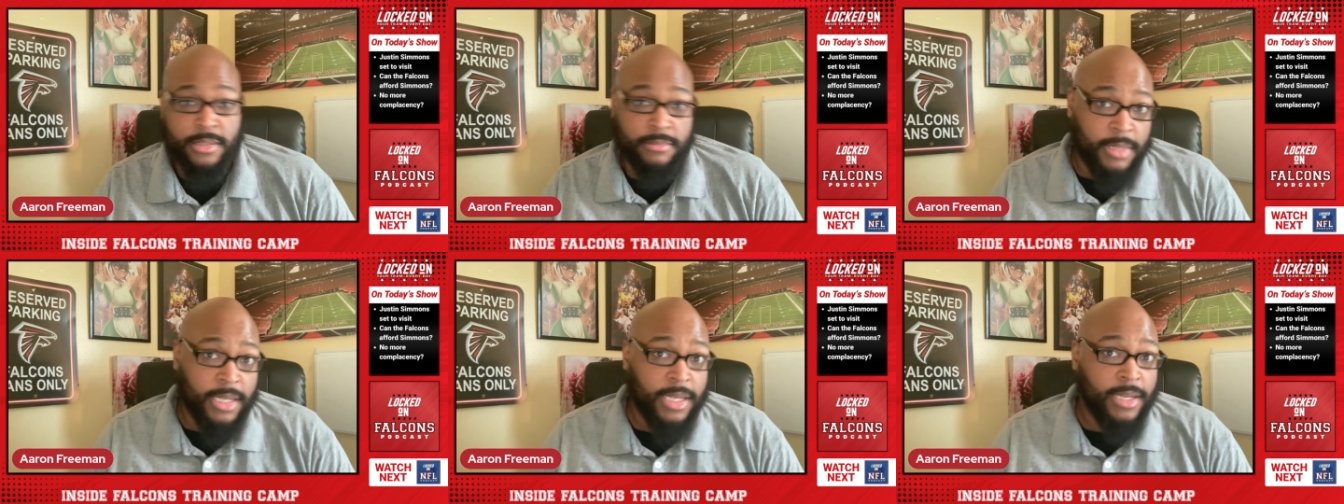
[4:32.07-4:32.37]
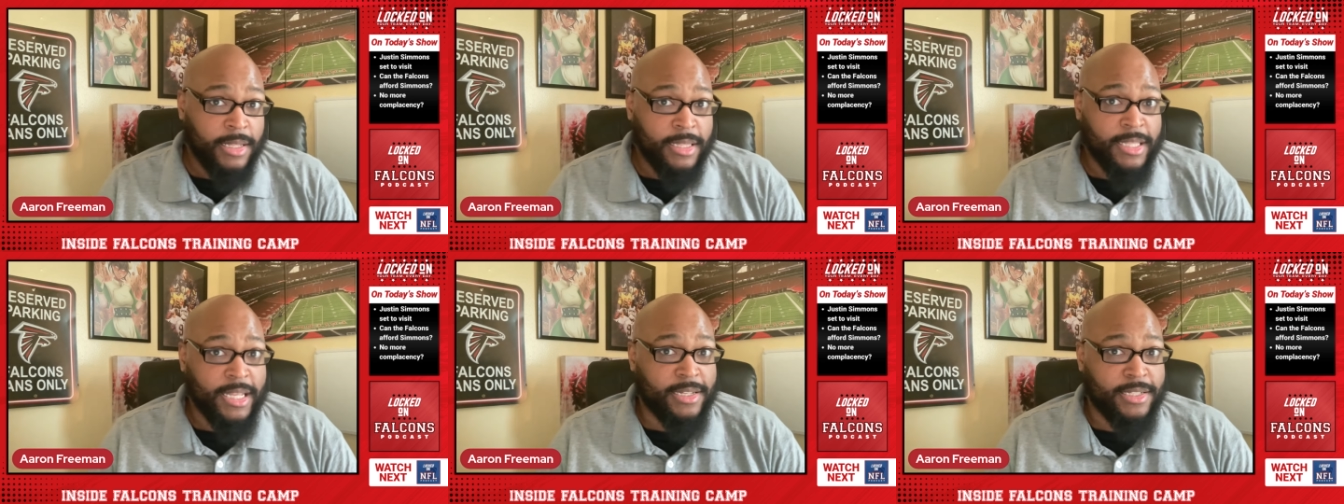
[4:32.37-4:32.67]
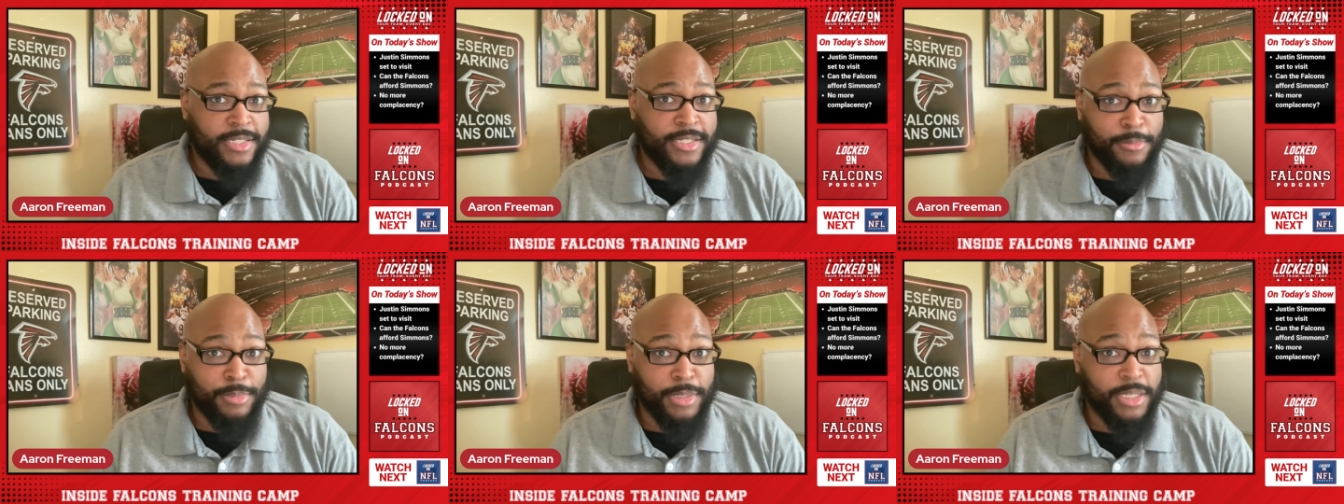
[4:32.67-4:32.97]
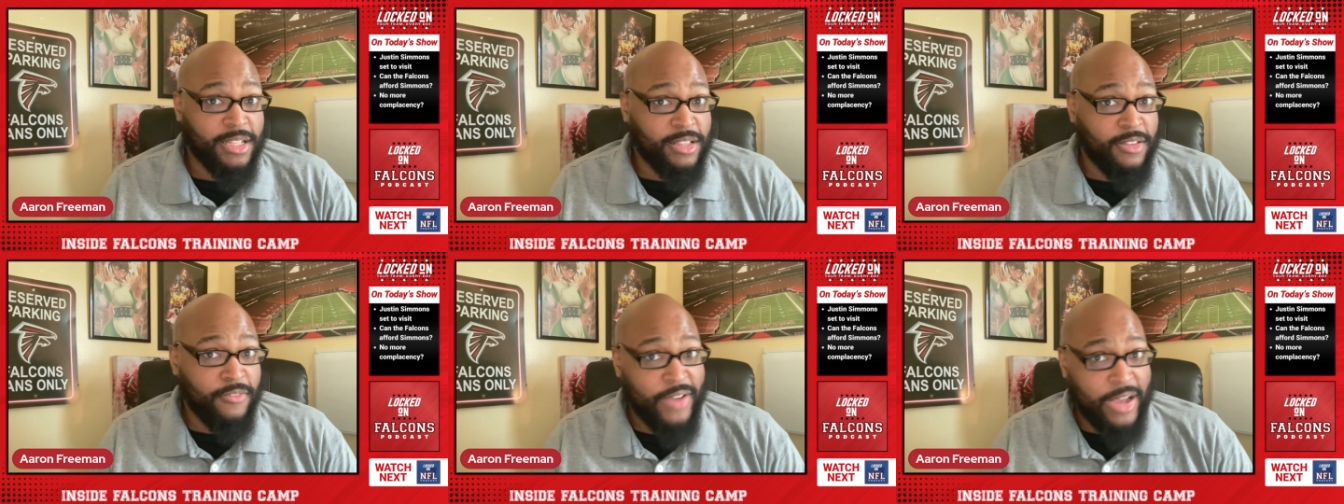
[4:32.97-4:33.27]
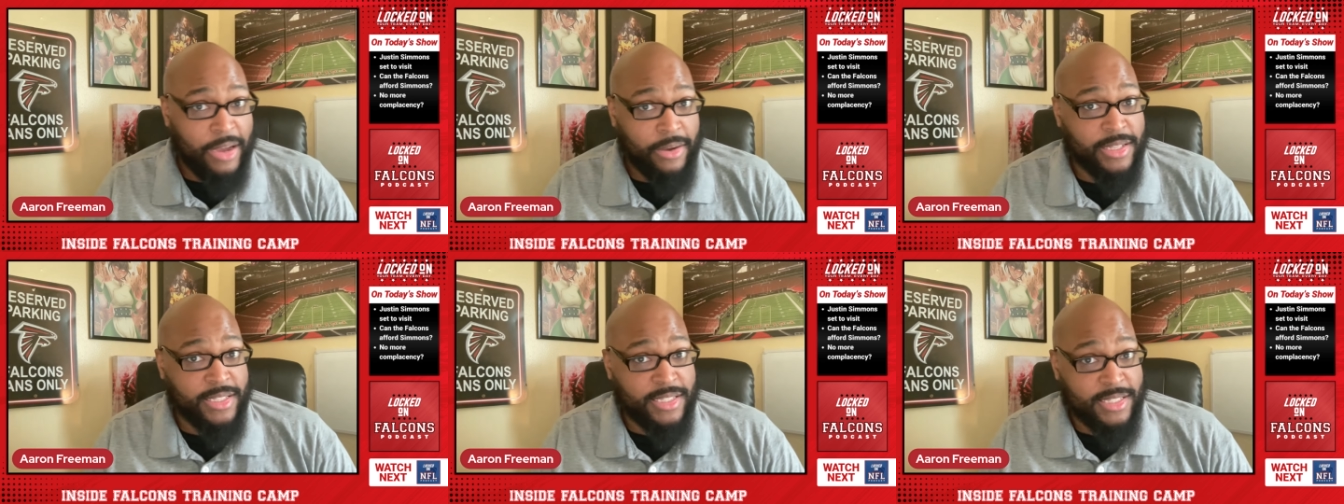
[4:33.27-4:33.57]
And that is something that the
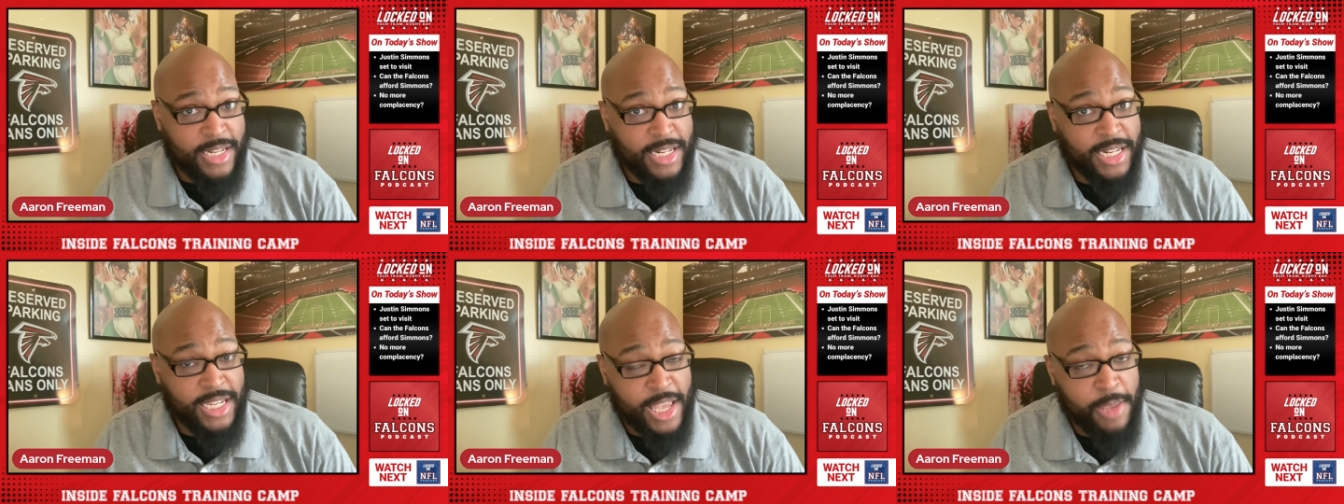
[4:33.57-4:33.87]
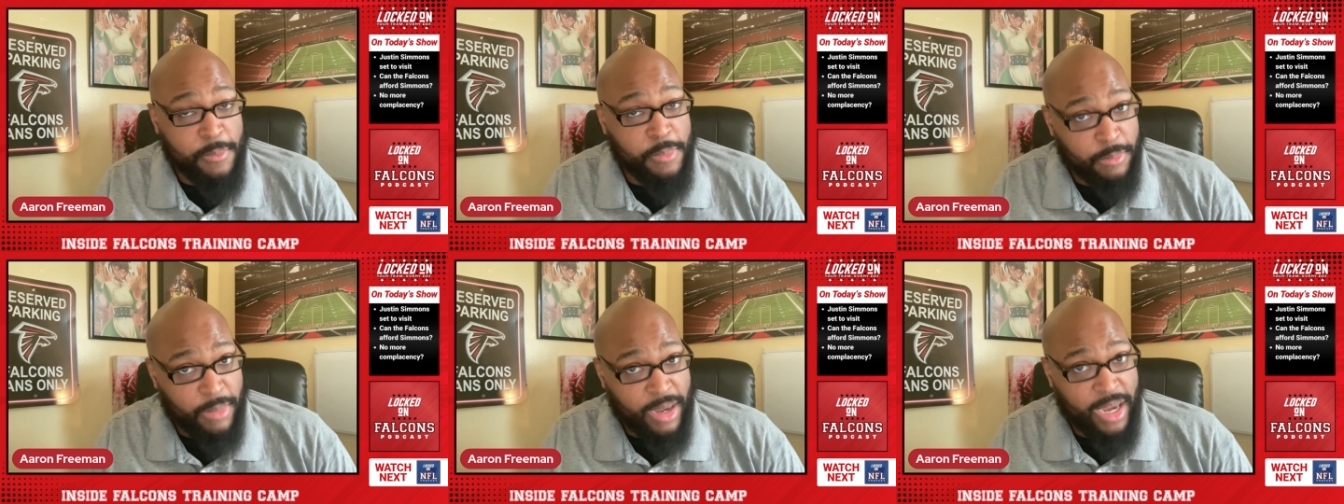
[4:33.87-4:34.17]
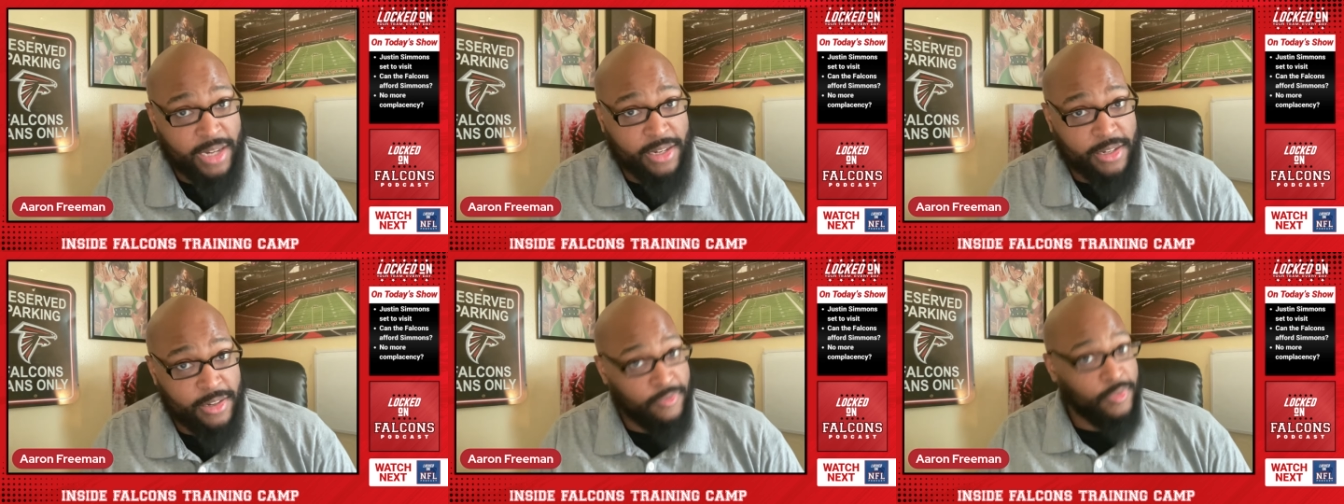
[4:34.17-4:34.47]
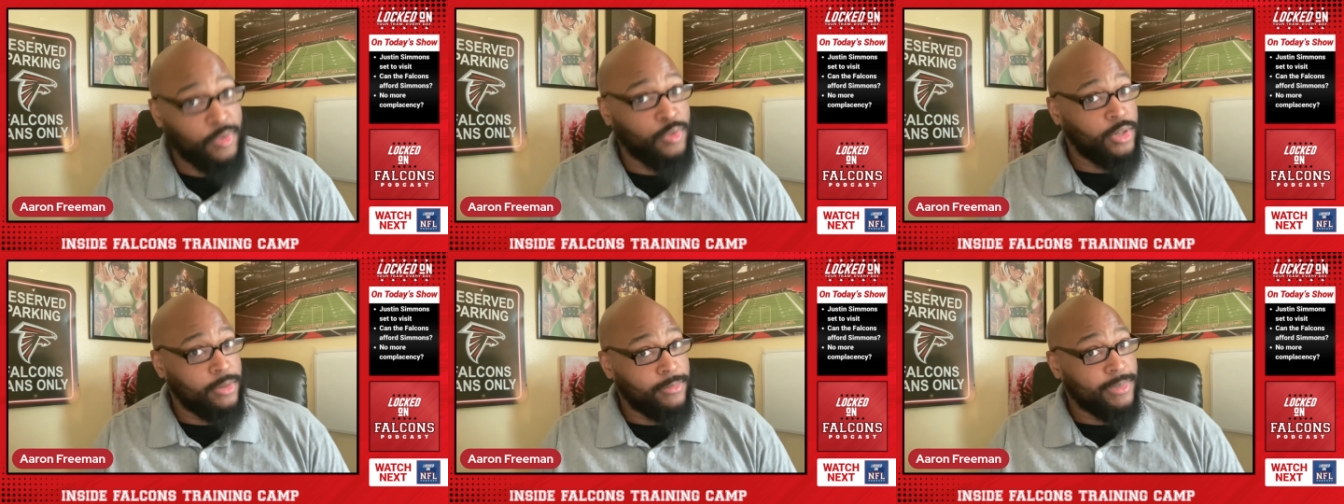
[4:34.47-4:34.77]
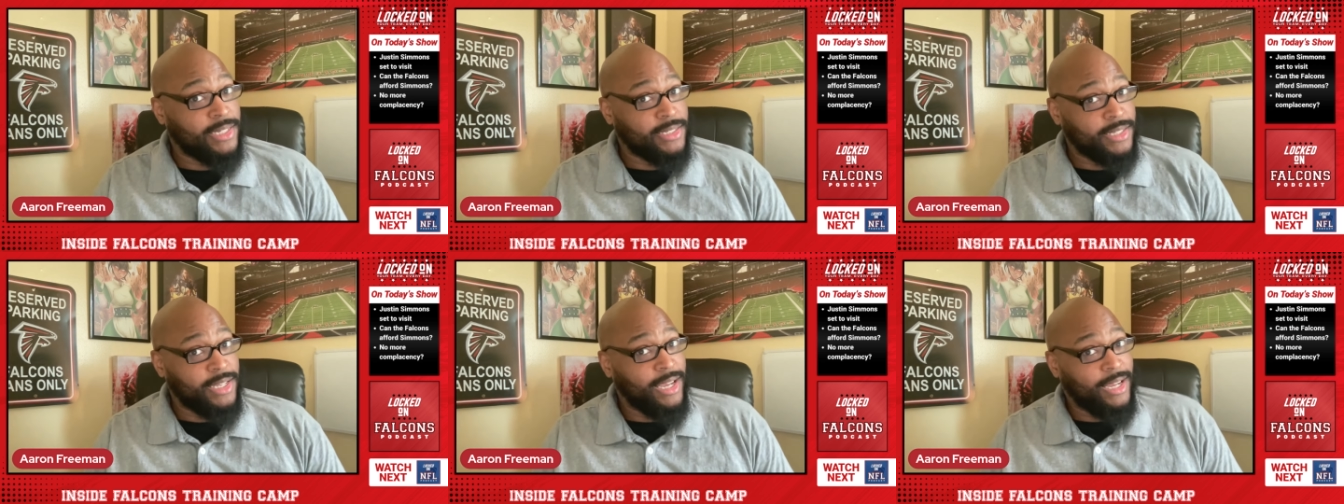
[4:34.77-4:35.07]
Falcons need to keep in mind in the future
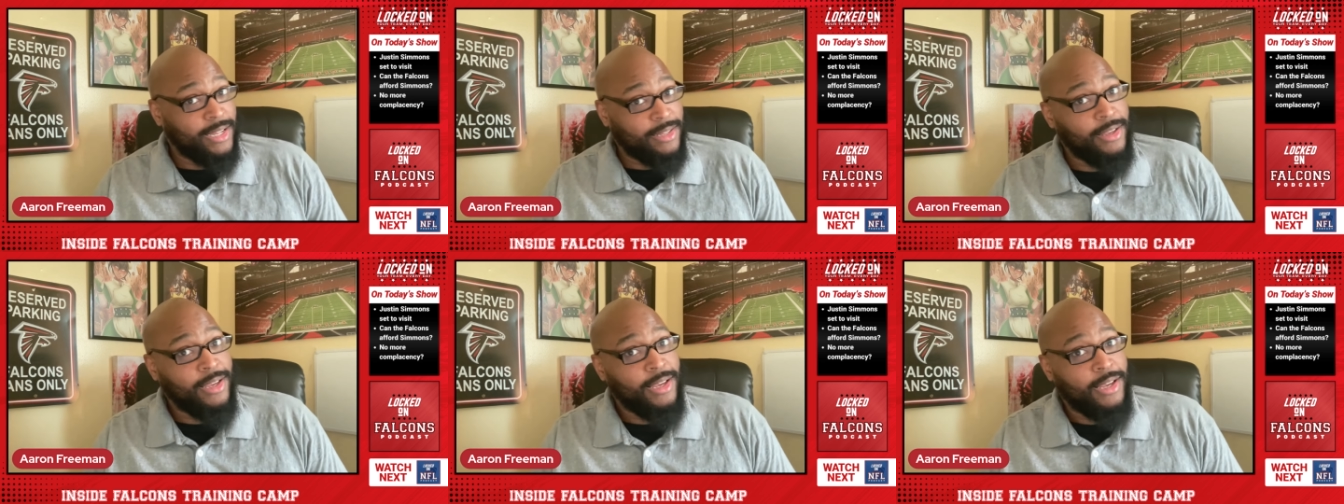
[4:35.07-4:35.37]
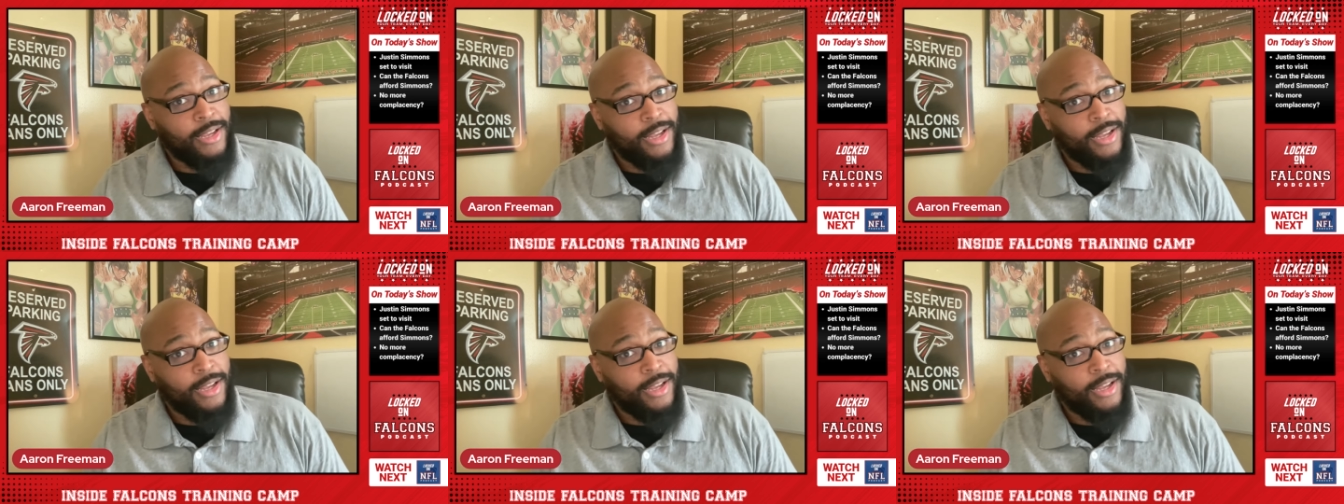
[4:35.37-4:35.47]
because they got